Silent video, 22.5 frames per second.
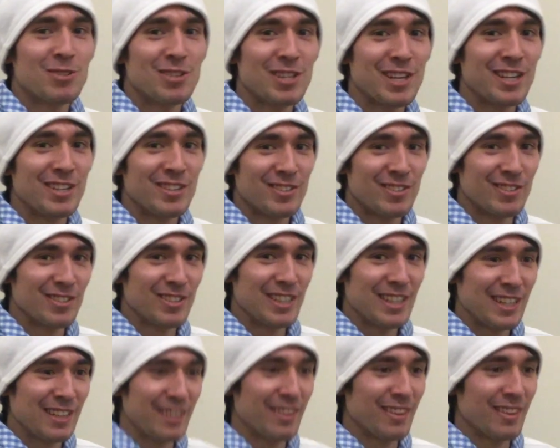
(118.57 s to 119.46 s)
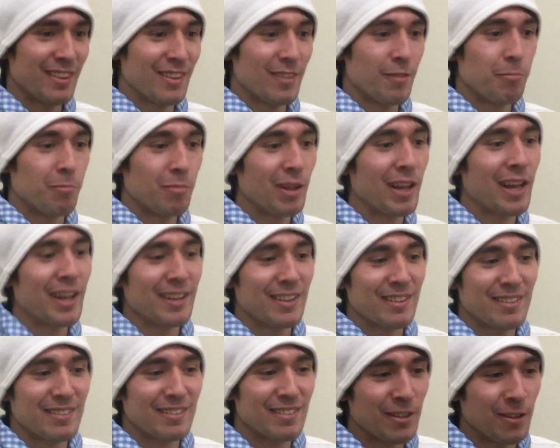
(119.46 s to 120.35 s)
changer in the plot
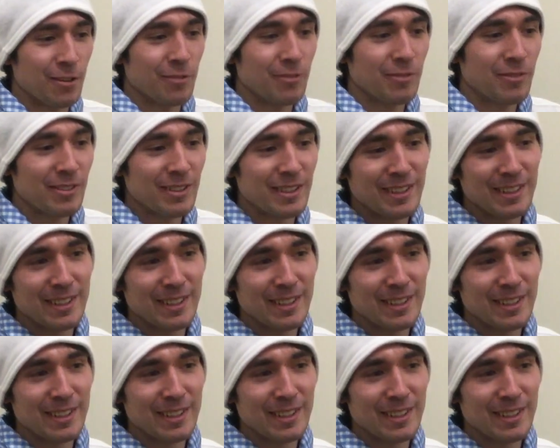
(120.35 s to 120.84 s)
itself.